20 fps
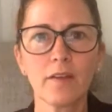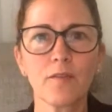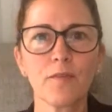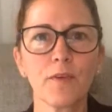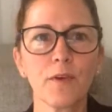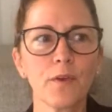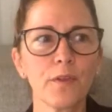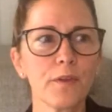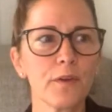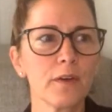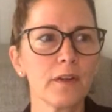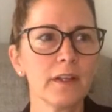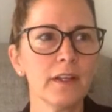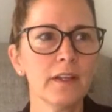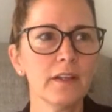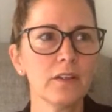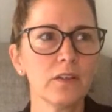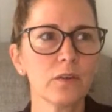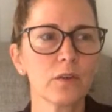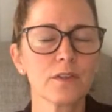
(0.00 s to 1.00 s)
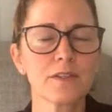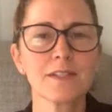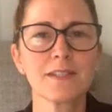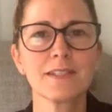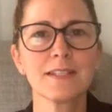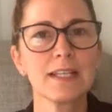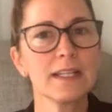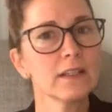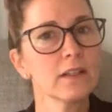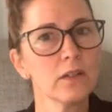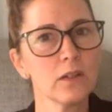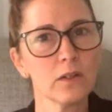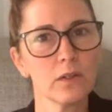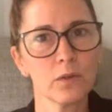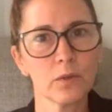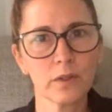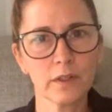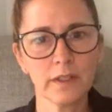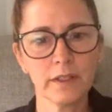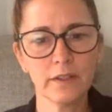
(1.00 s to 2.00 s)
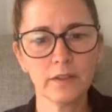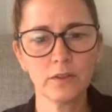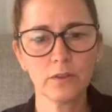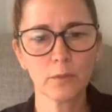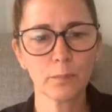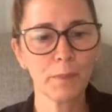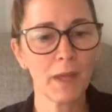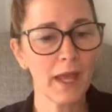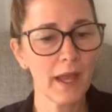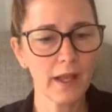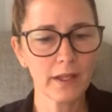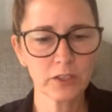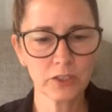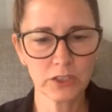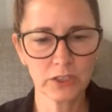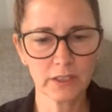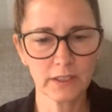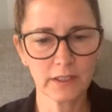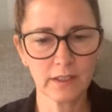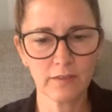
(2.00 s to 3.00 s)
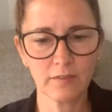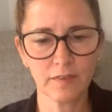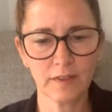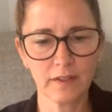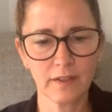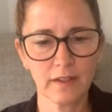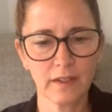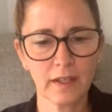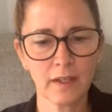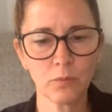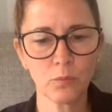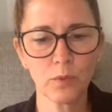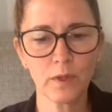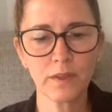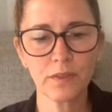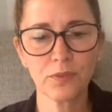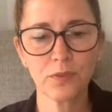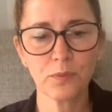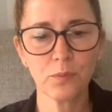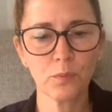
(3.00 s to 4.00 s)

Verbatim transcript: Further in your zeal or in your passion, even, and with,